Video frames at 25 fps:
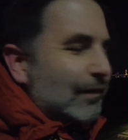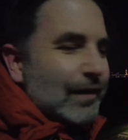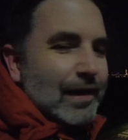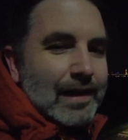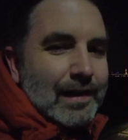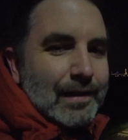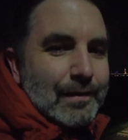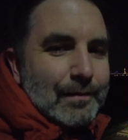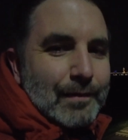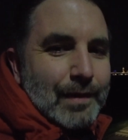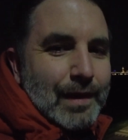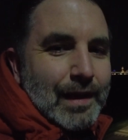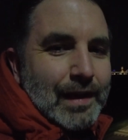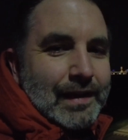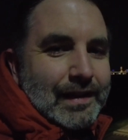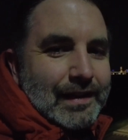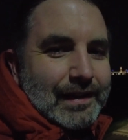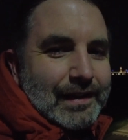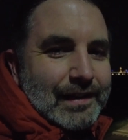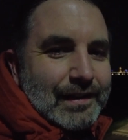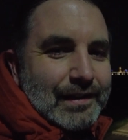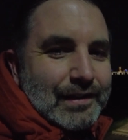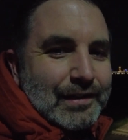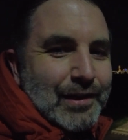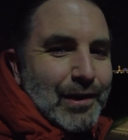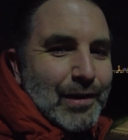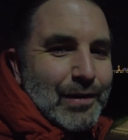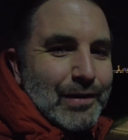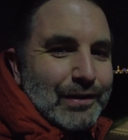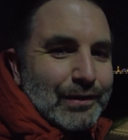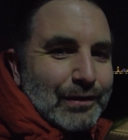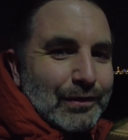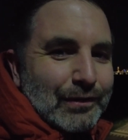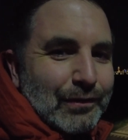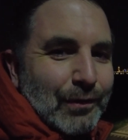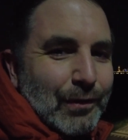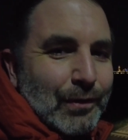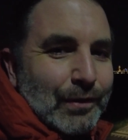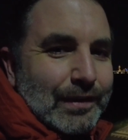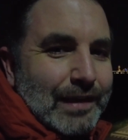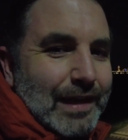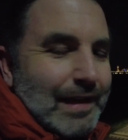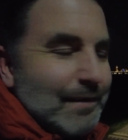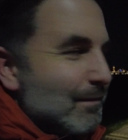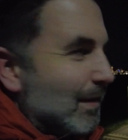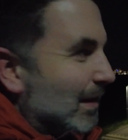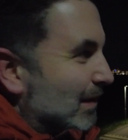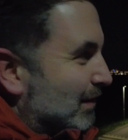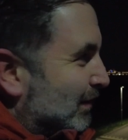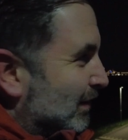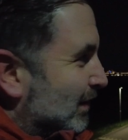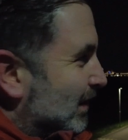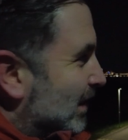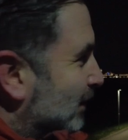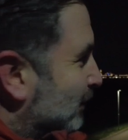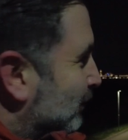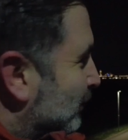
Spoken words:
I am going to talk that much in this